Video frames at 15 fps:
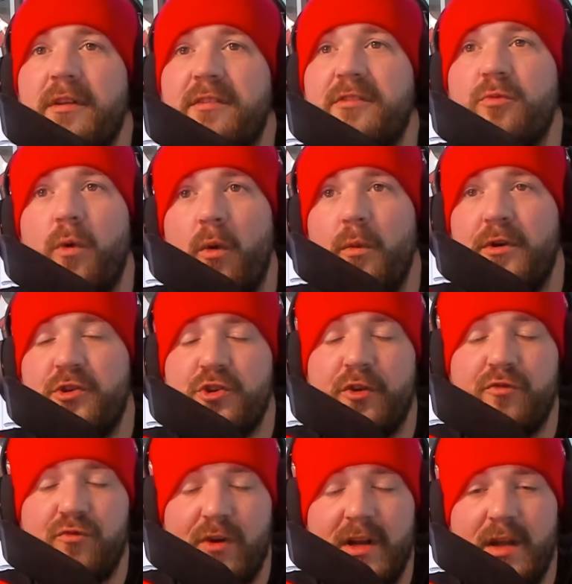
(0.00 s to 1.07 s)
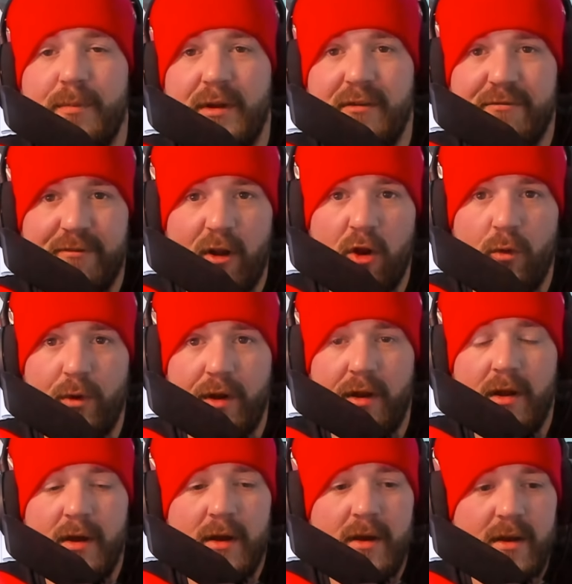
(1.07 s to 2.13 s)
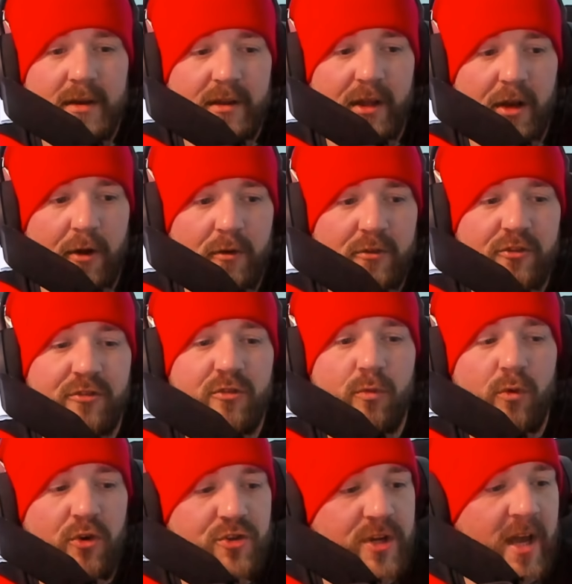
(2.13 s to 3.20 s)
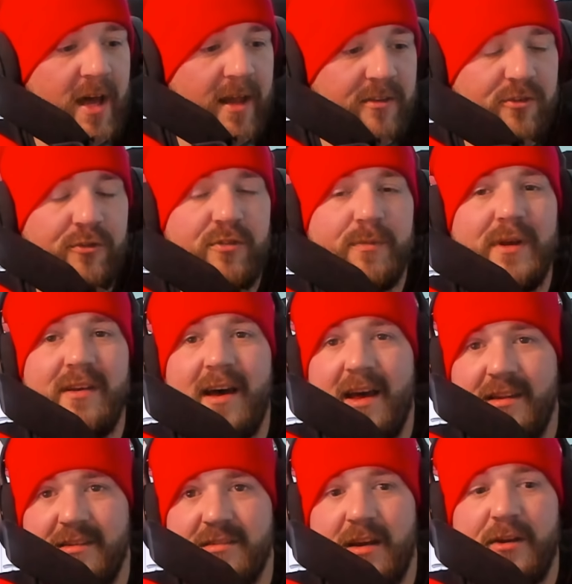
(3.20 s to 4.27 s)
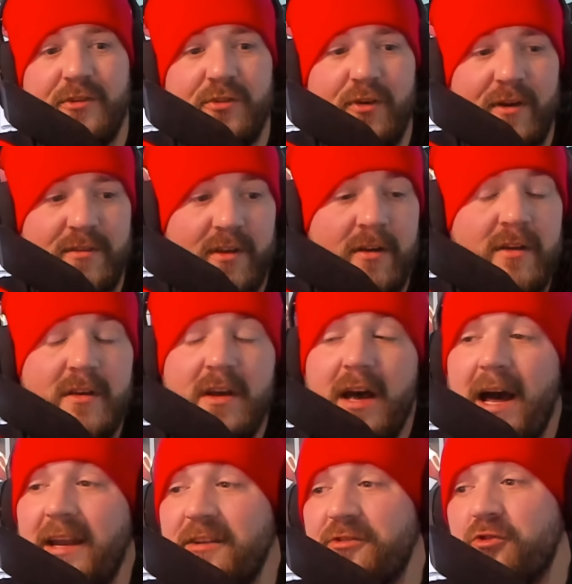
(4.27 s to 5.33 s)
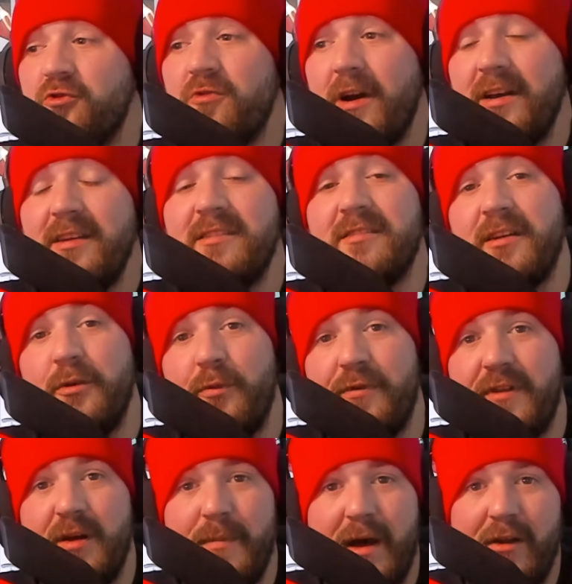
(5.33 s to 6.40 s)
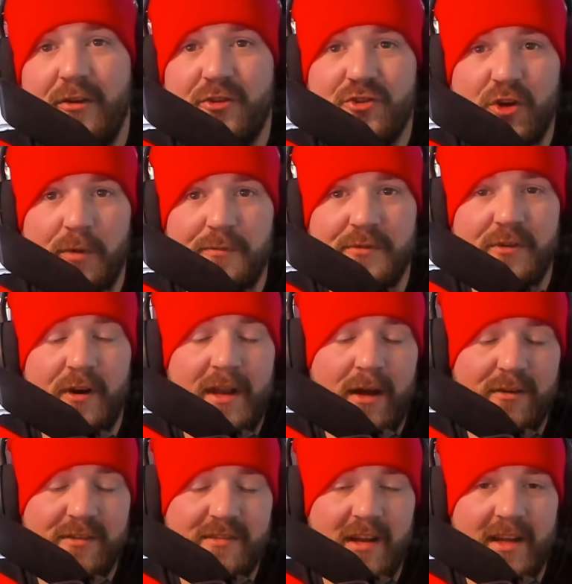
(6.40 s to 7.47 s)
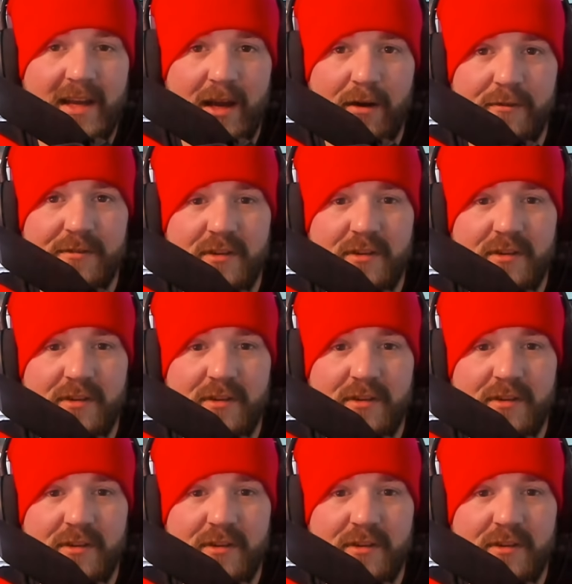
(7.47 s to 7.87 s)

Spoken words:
is what we should really be following. You know, just to wash your hands, use a bit of hand sanitizer. And it's crazy with the amount of shops that are now selling out